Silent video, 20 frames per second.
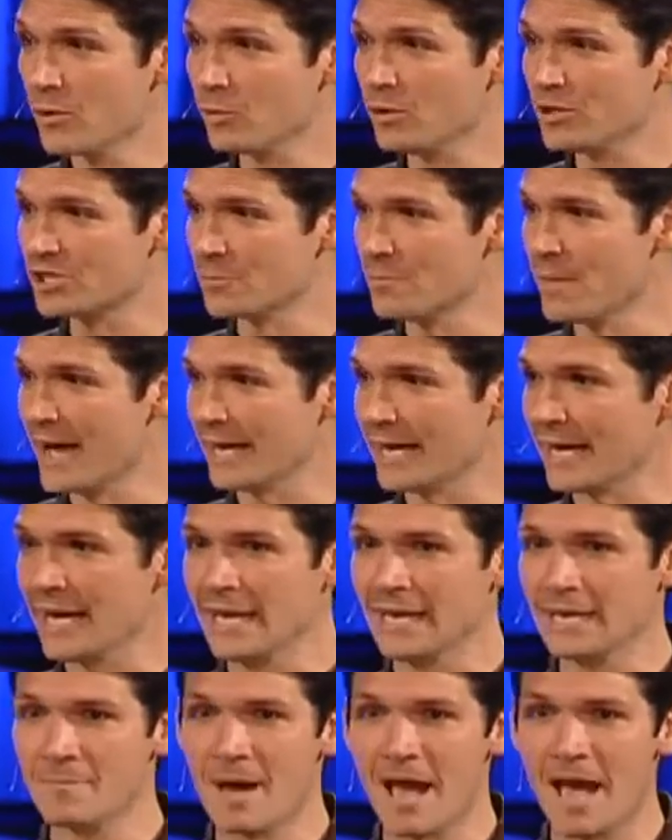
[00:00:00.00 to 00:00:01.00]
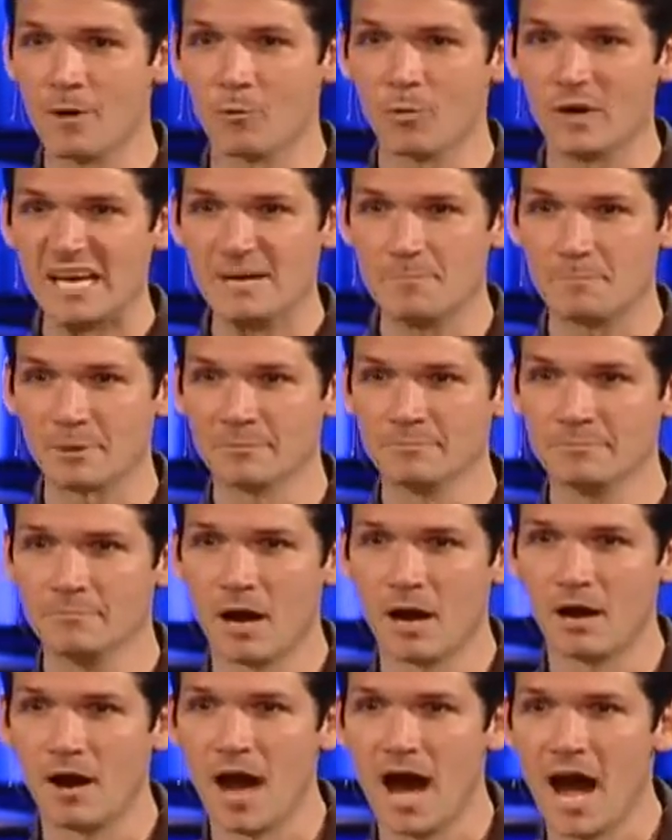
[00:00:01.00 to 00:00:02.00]
Which will make any man weep,
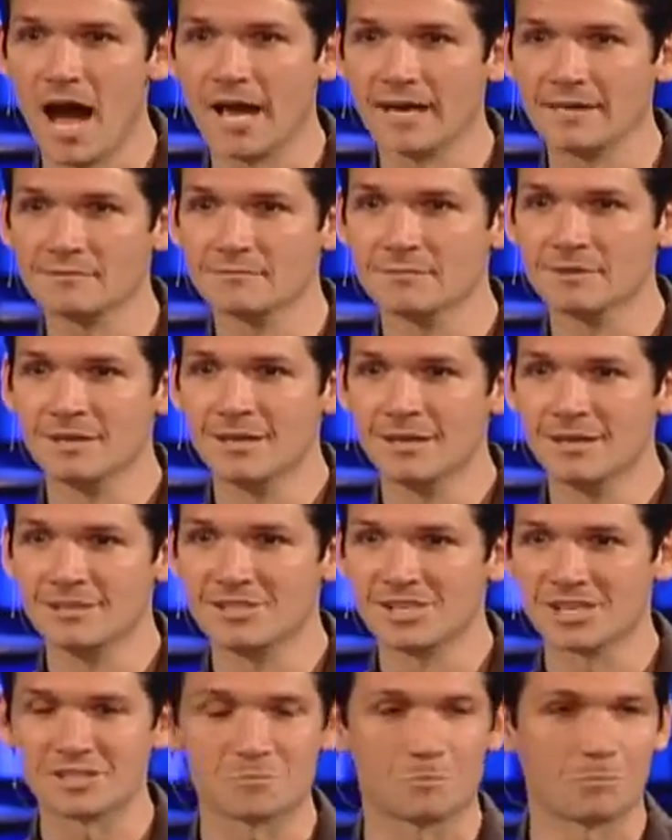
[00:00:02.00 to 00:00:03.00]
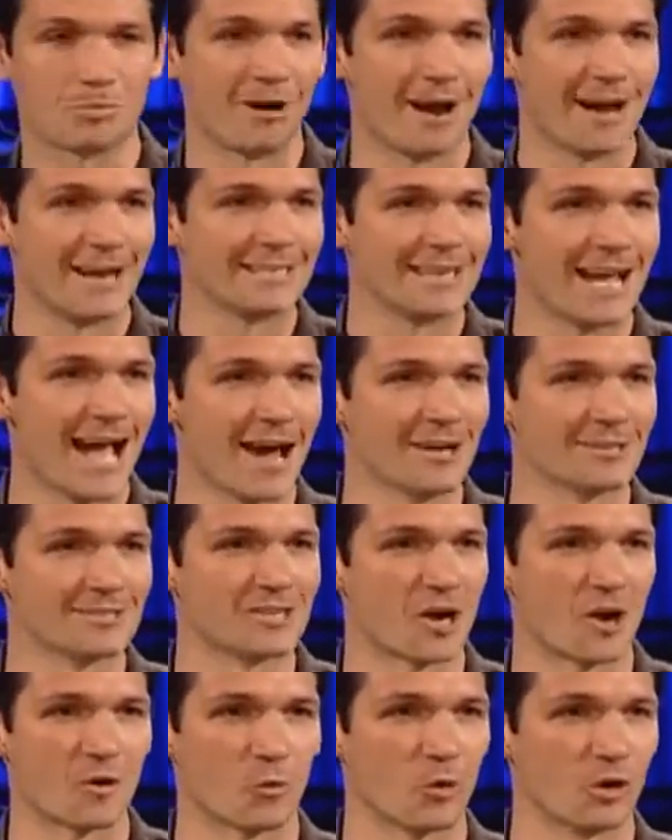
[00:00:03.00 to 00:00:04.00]
all right? Just break down and
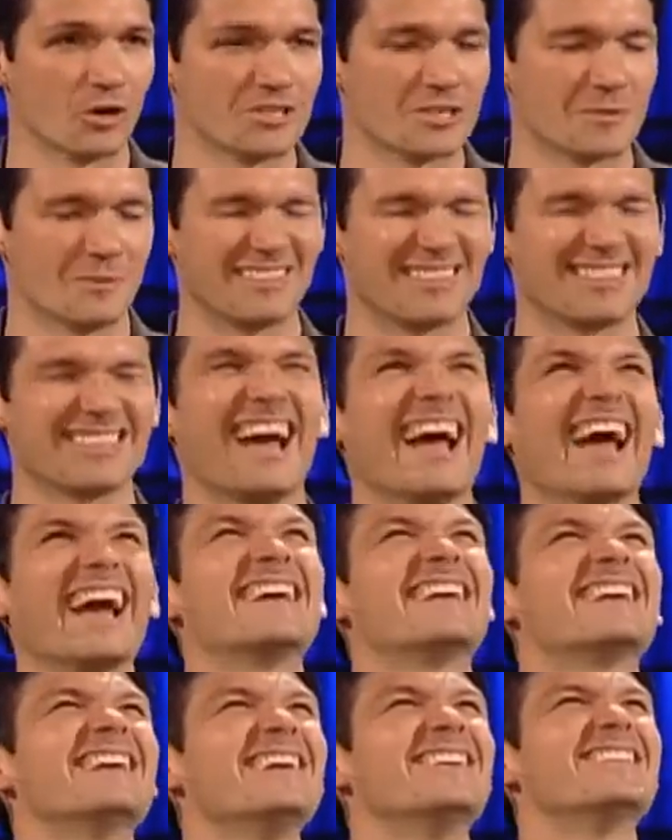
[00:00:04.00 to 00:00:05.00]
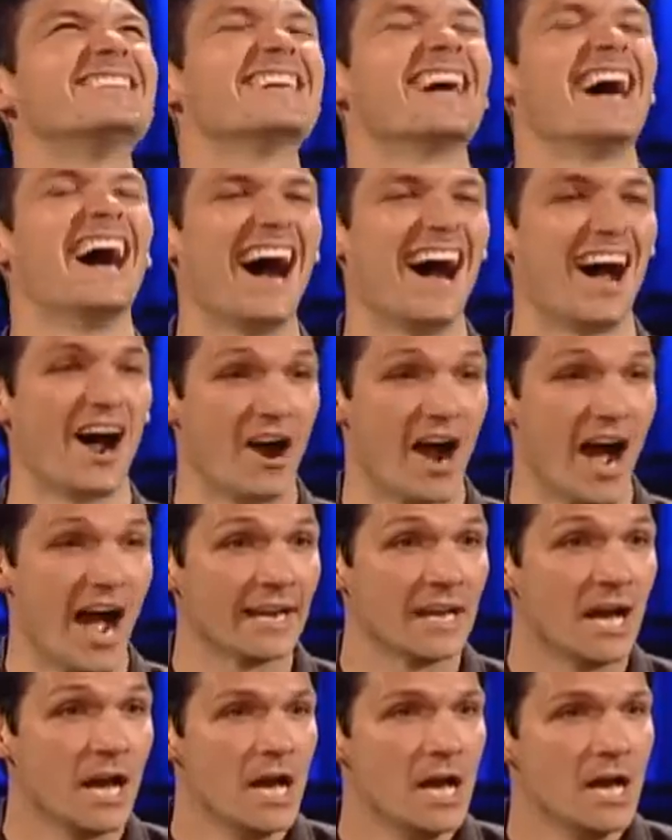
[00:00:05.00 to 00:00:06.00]
start worshiping. Thank you, God, all
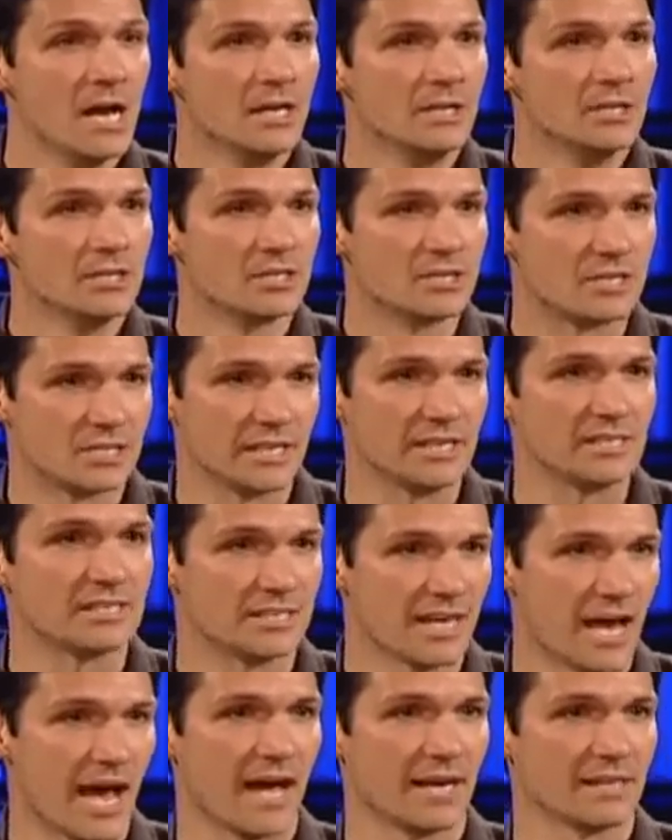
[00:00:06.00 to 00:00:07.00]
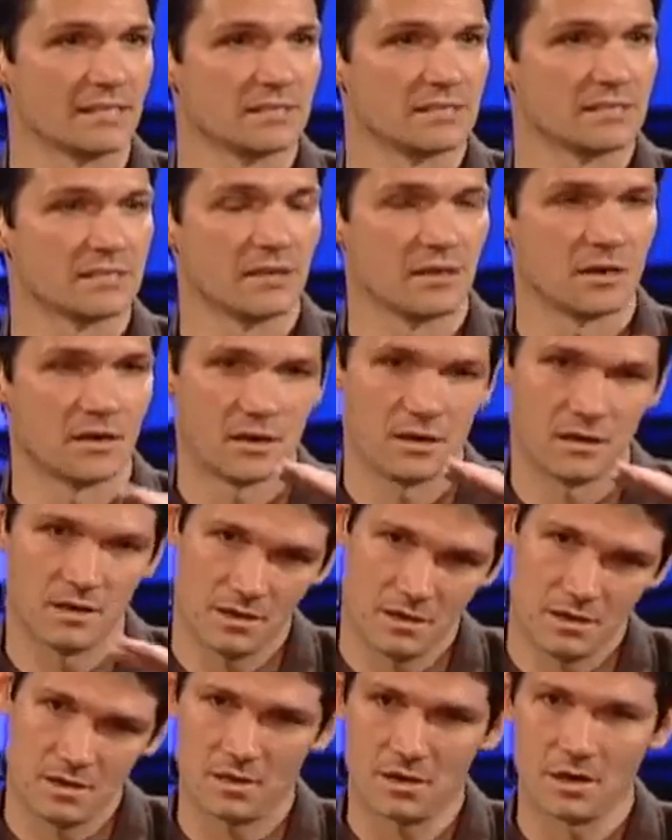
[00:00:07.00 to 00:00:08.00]
right? She says,
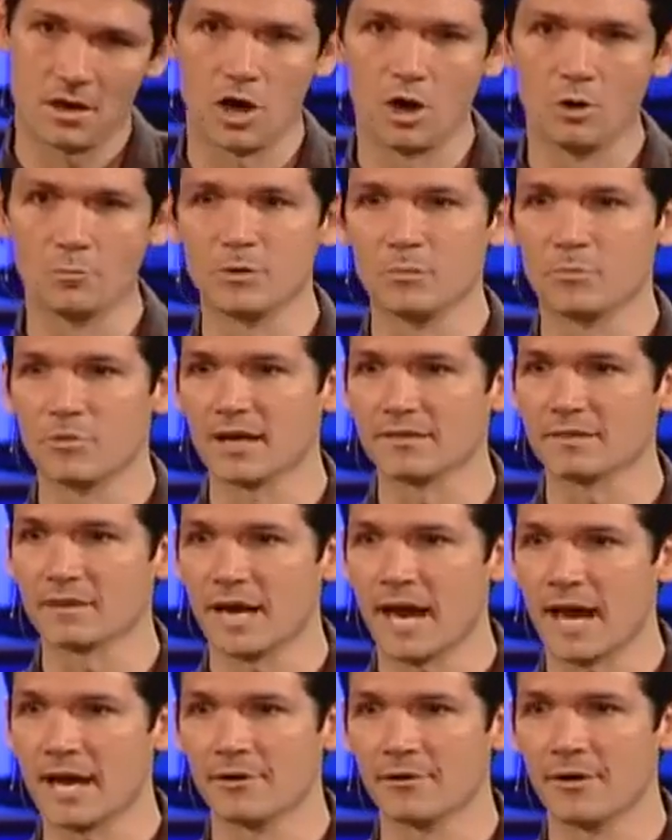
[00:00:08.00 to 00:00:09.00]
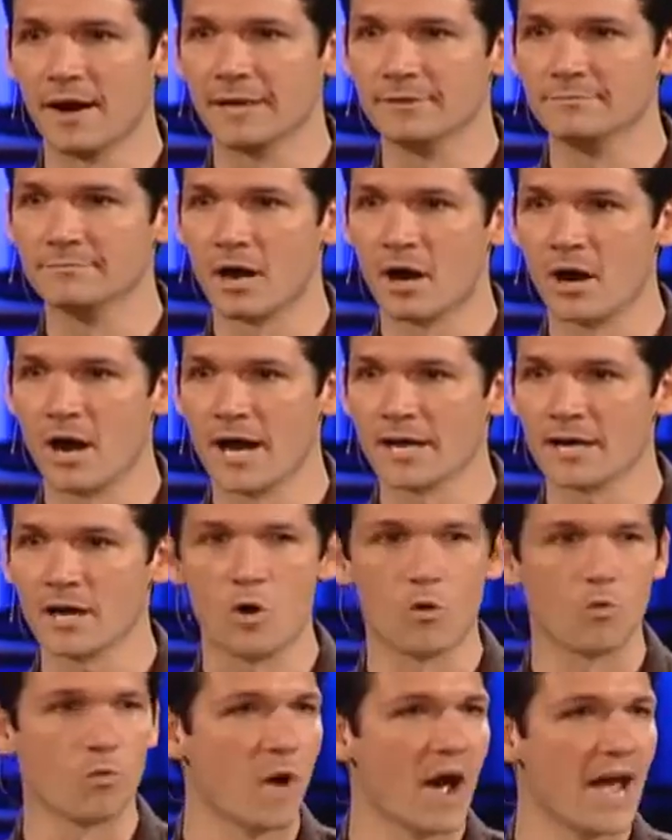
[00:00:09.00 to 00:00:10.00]
"Hope you brought the Gatorade," all right?
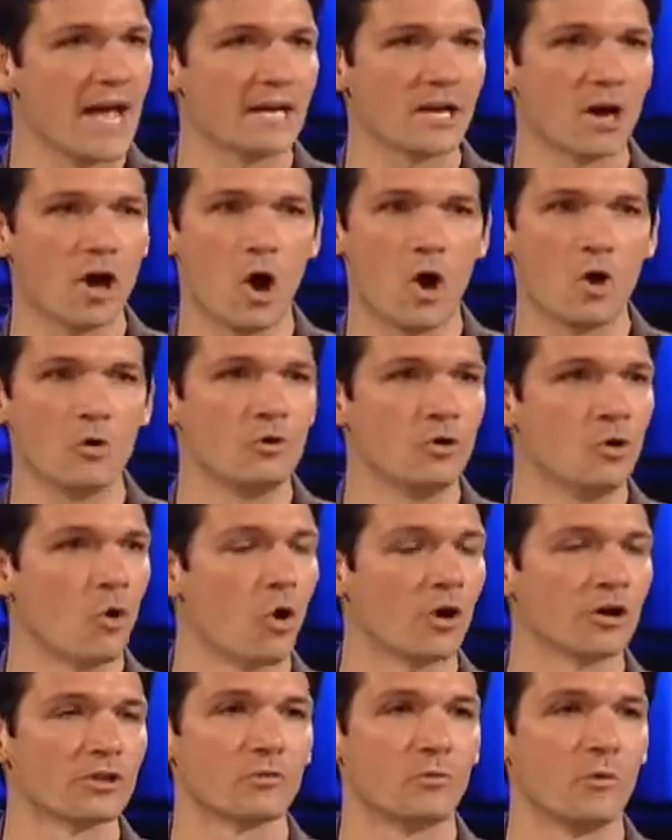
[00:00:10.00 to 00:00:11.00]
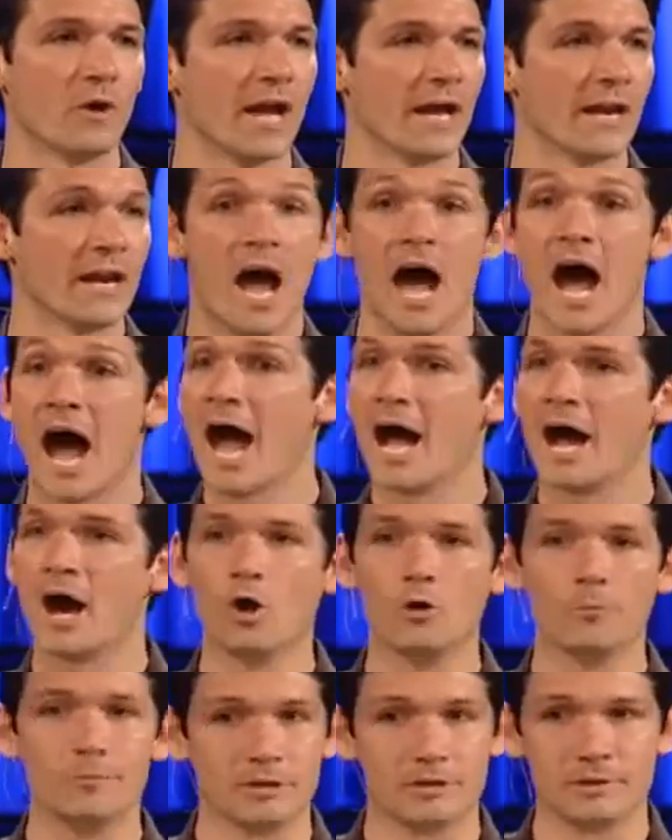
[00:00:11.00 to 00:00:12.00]
"Awake, O north wind." I
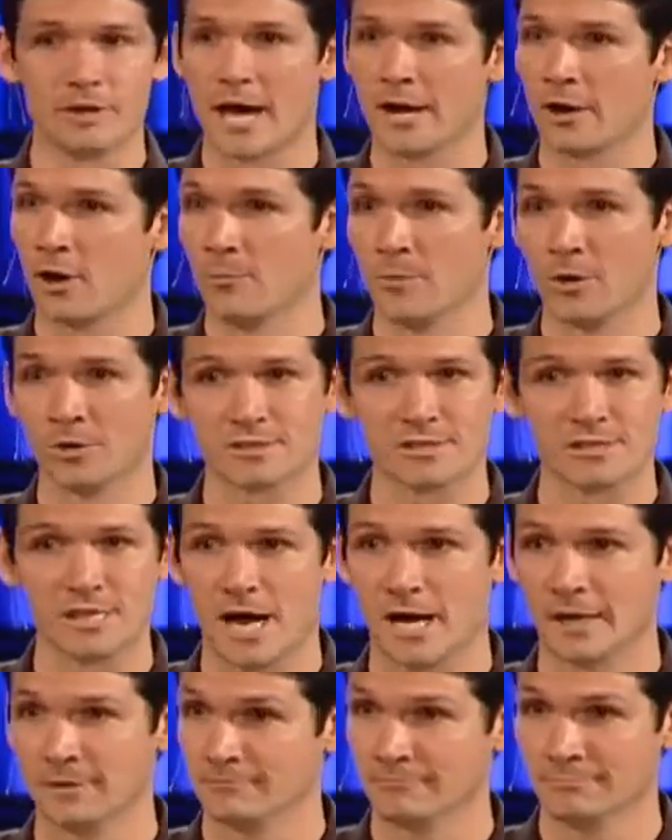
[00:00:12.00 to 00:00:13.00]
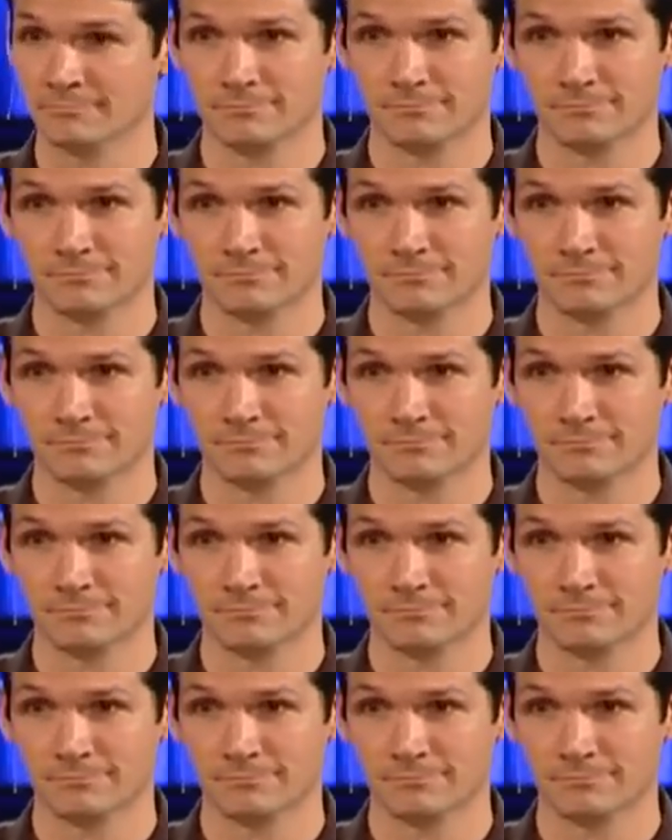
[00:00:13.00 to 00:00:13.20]
hope you're not almost done.